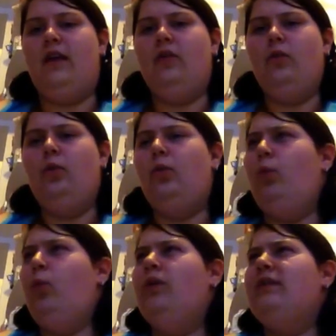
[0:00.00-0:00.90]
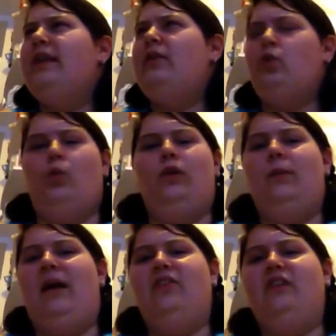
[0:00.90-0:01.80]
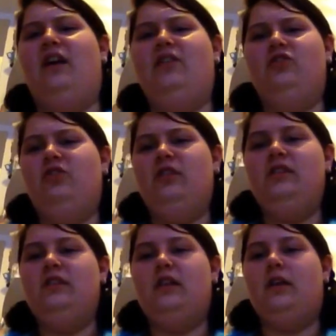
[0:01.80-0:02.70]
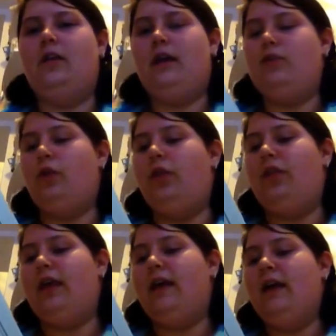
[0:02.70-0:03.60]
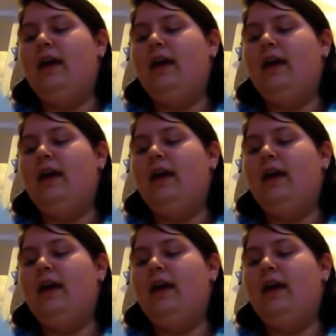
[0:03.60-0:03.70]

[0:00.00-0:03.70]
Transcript: Oh, what are they talking about, Sandra?" You know, that sort of thing.